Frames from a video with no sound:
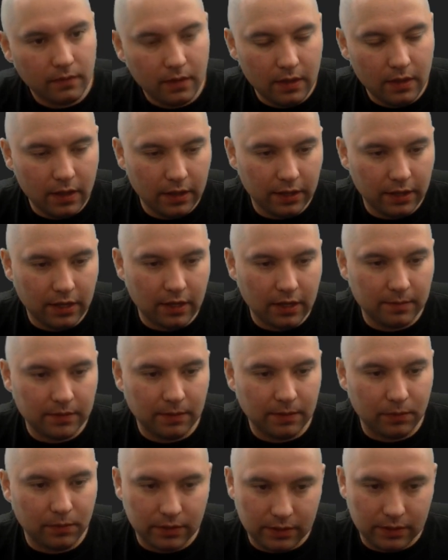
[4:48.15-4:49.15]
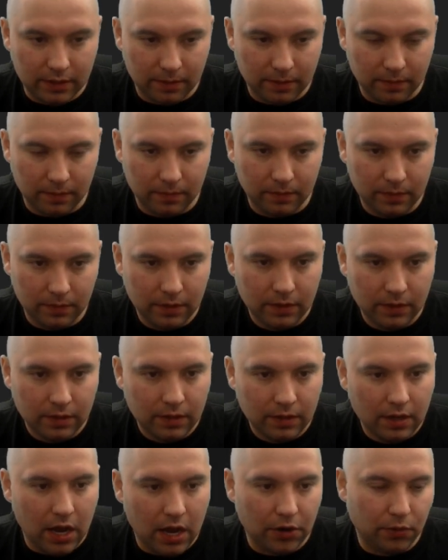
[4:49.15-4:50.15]
and comes up with some
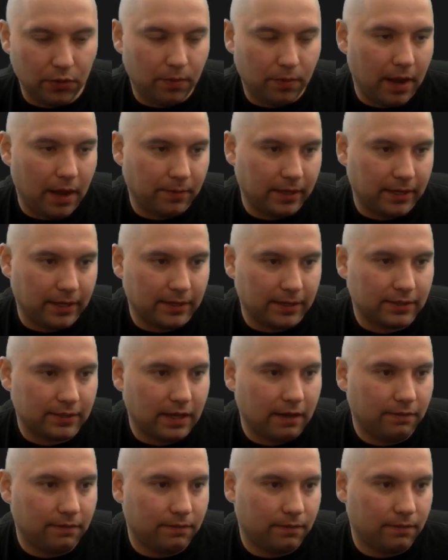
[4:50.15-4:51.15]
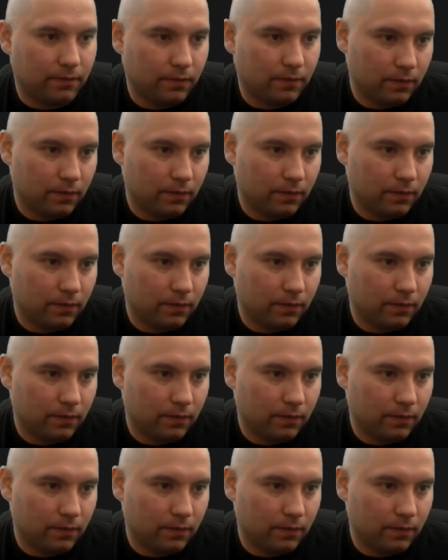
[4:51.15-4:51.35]
auto-populated stuff.